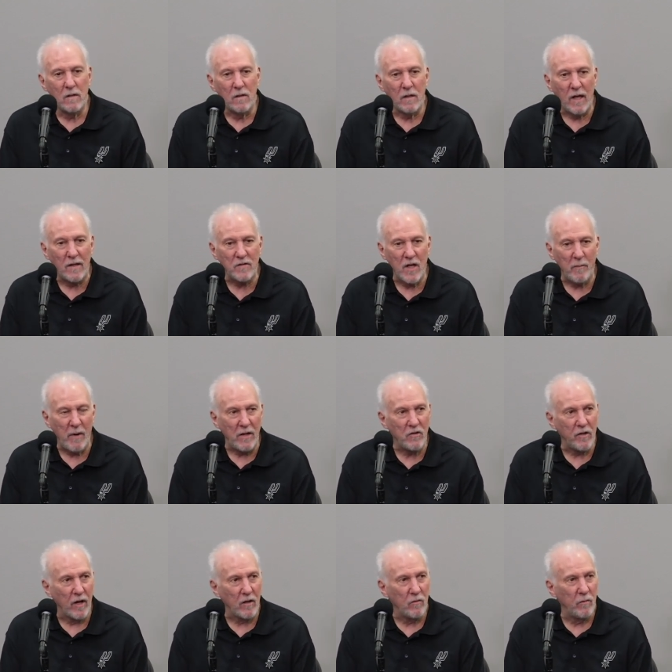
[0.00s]
Last time I
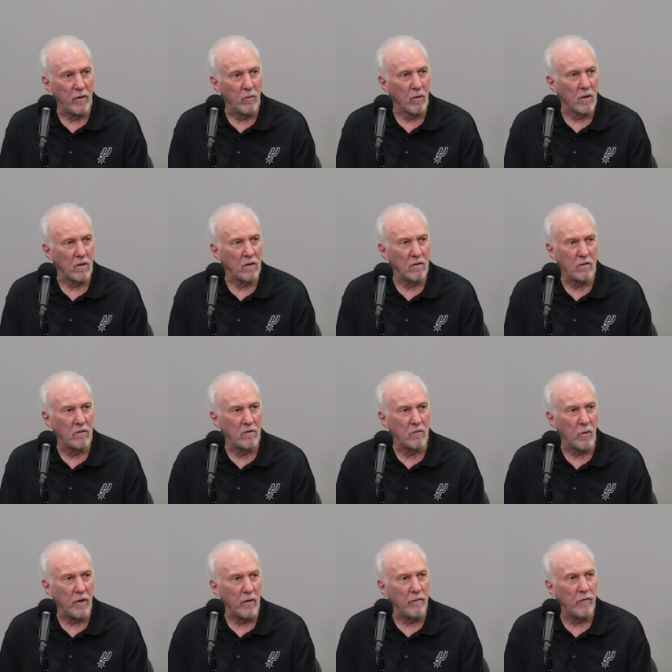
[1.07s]
checked, we weren't
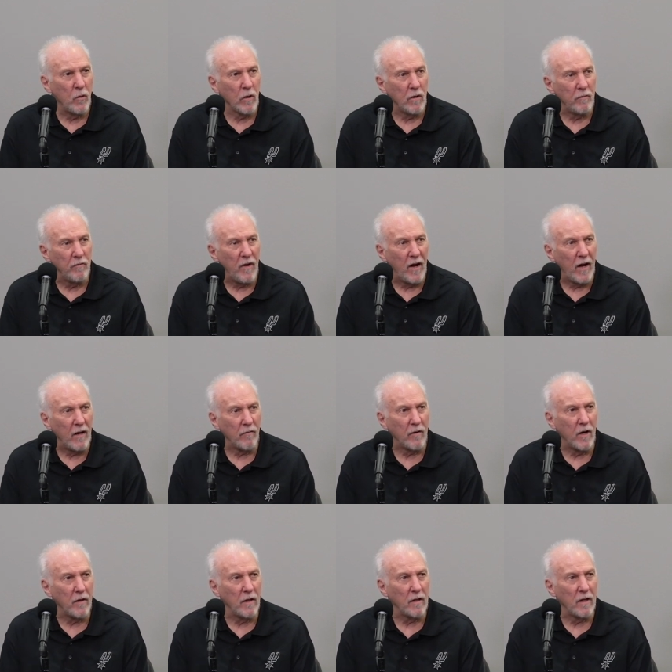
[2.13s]
24-5 or
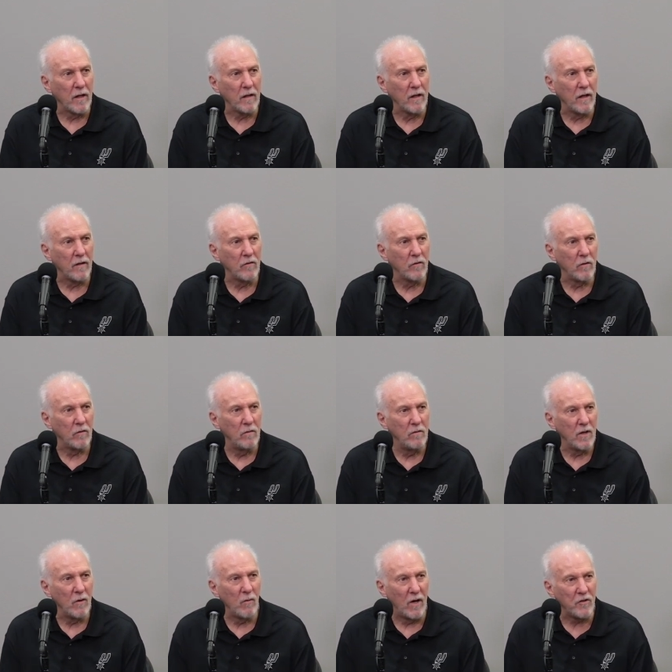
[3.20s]
anything like that. So
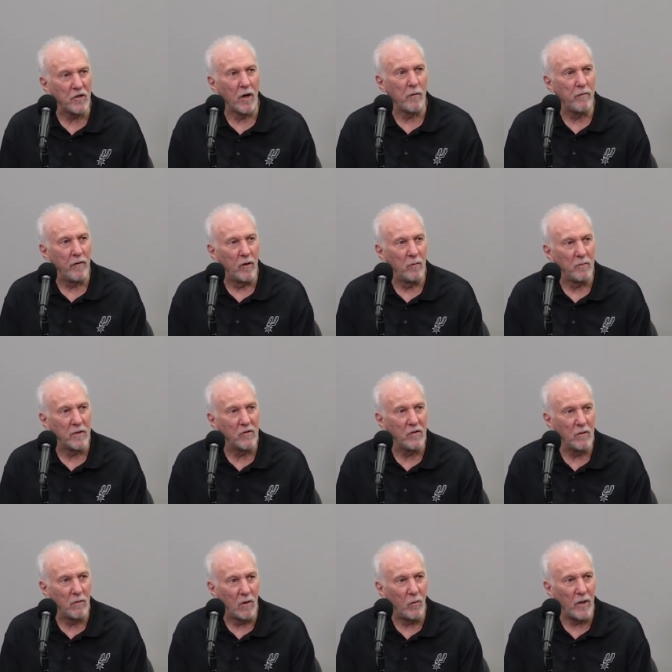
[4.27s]
I watch our film to see
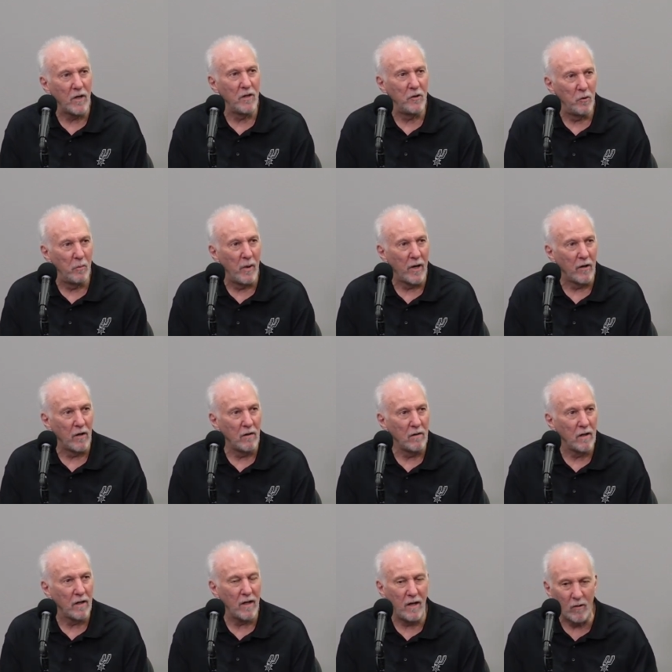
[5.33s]
what we can do better.
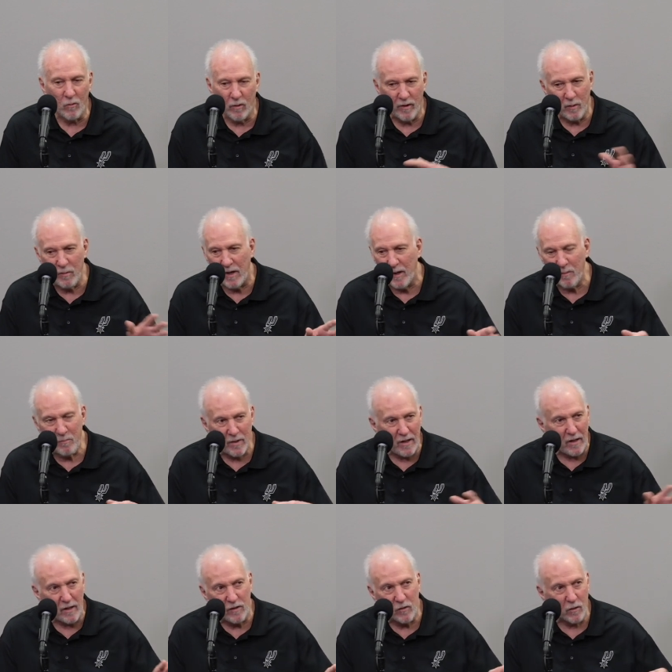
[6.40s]
I can't worry about
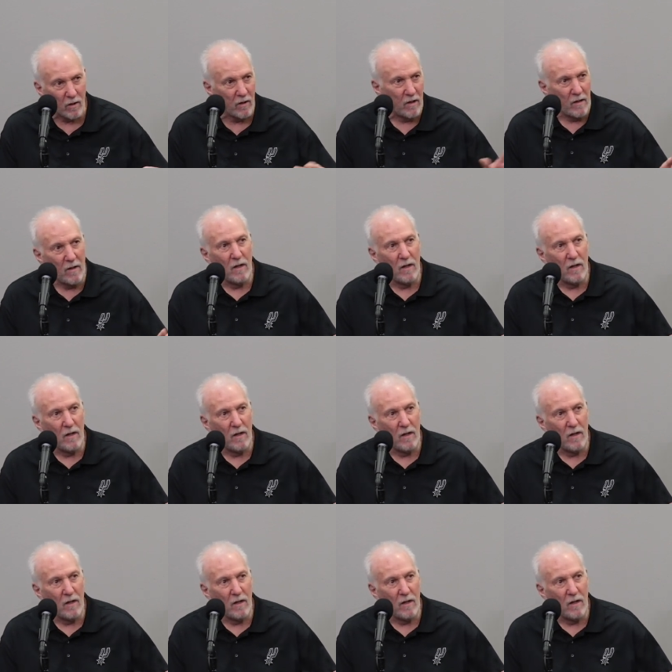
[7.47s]
Embiid or,